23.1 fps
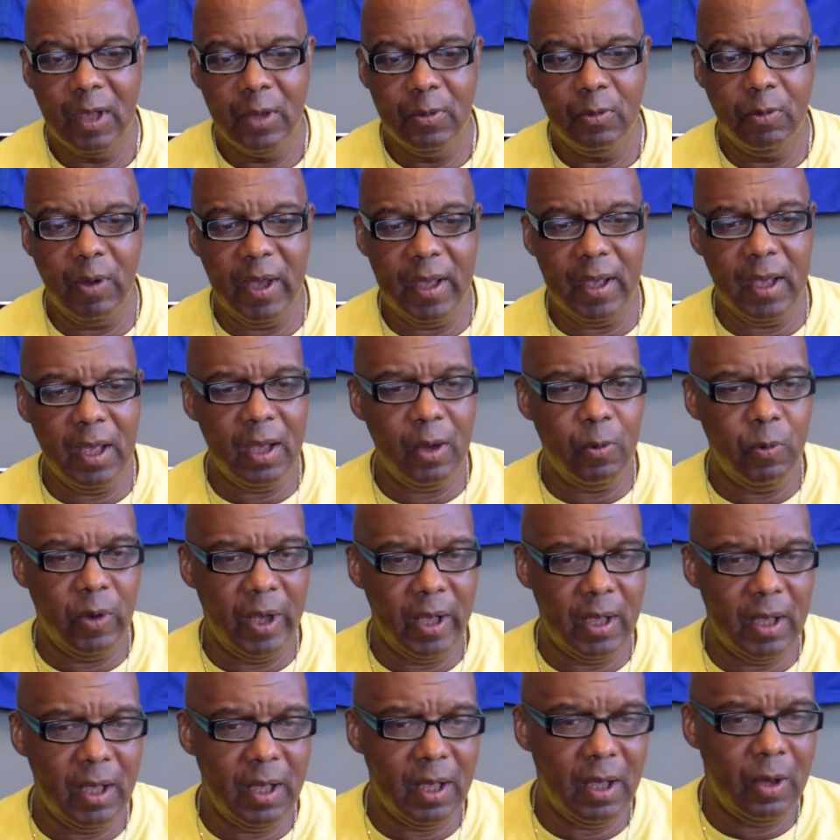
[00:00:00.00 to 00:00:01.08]
Well,
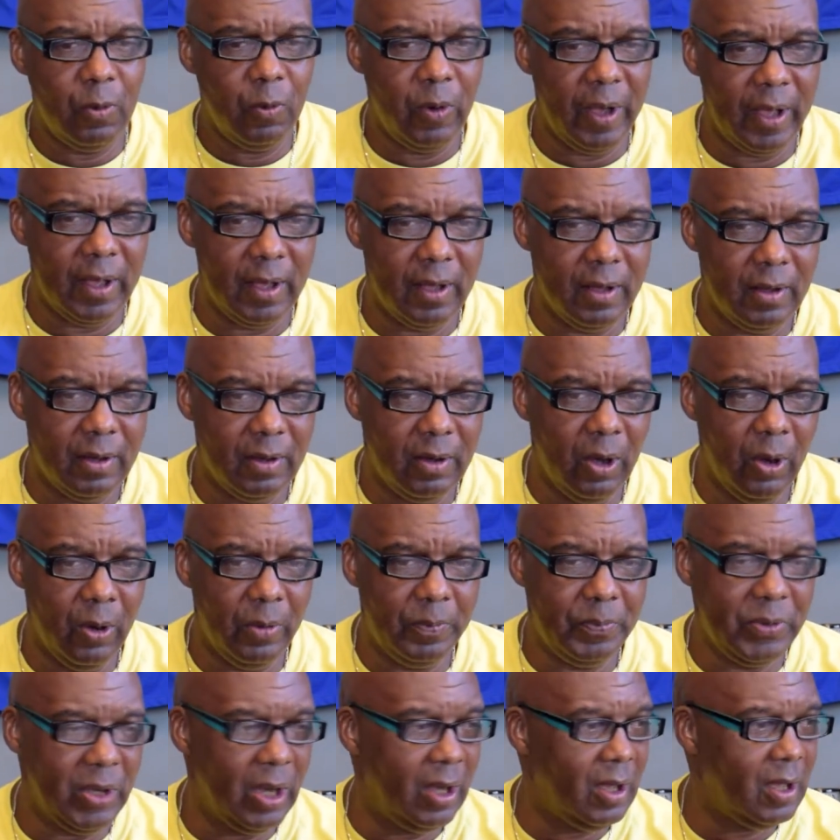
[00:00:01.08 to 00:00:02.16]
well, well,
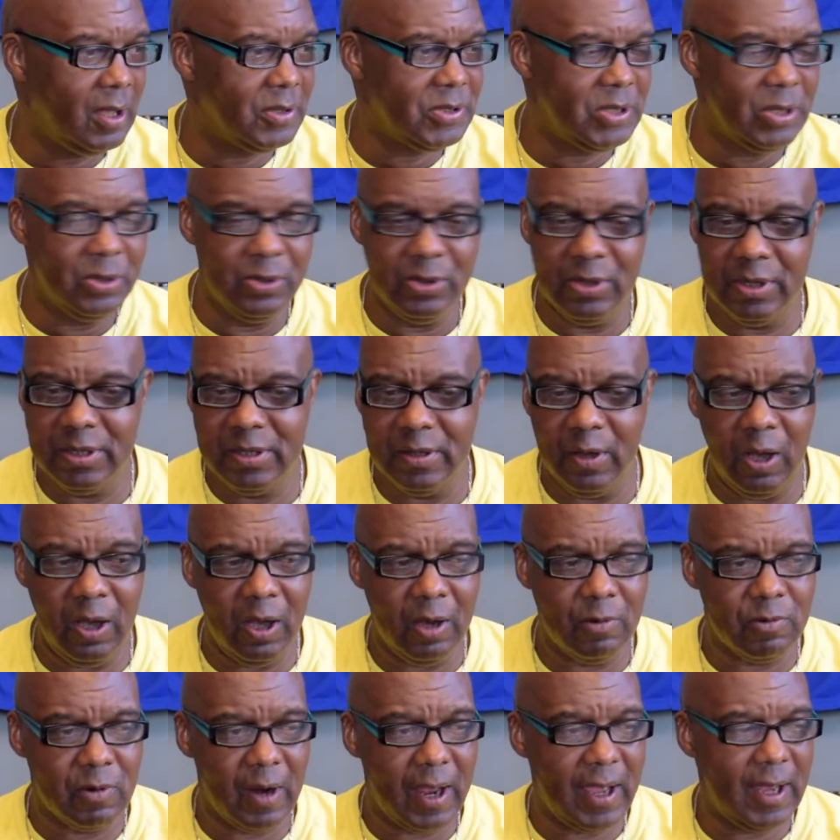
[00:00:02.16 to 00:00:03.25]
hope y'all doing
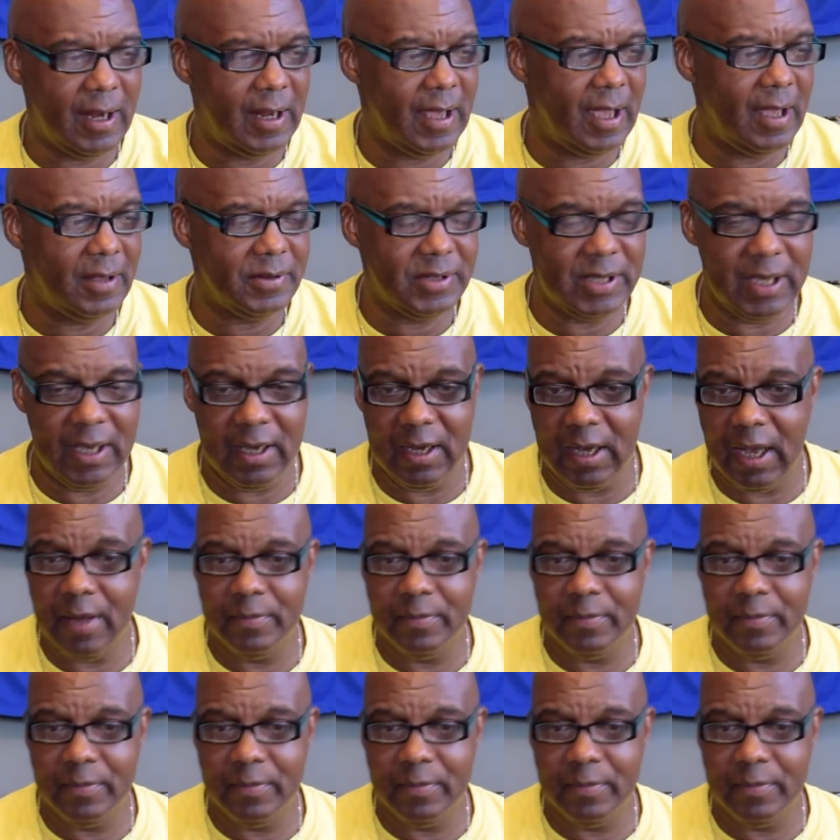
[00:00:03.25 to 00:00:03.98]
all right out there.